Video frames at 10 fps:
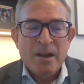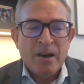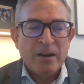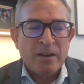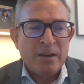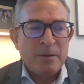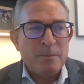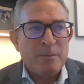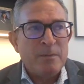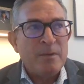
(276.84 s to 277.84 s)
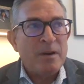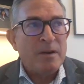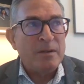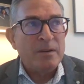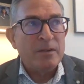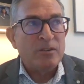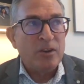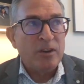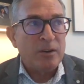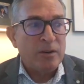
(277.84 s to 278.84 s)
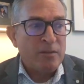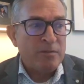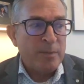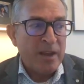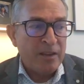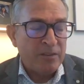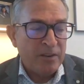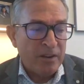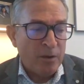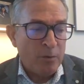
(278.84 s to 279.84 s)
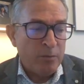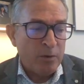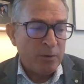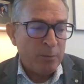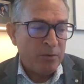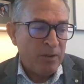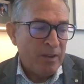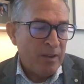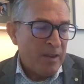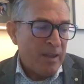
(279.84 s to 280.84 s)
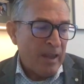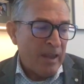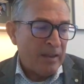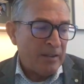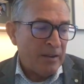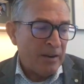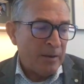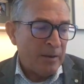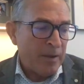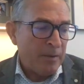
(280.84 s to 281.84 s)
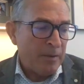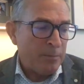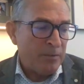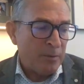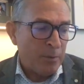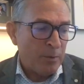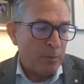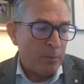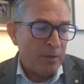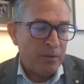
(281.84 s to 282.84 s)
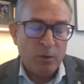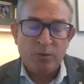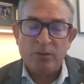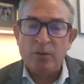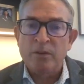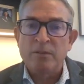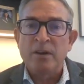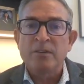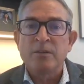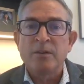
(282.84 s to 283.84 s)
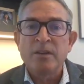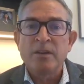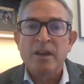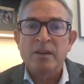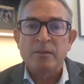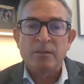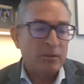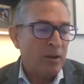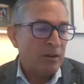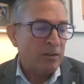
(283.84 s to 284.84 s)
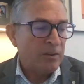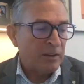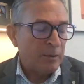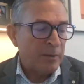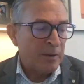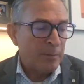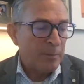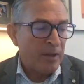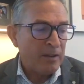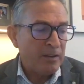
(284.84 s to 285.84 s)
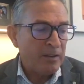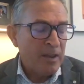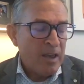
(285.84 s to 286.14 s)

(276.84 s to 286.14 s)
I am a chair of McKay CEO Forums, and I'm a principal with Ozone Advisory, and we'll talk a little bit about that.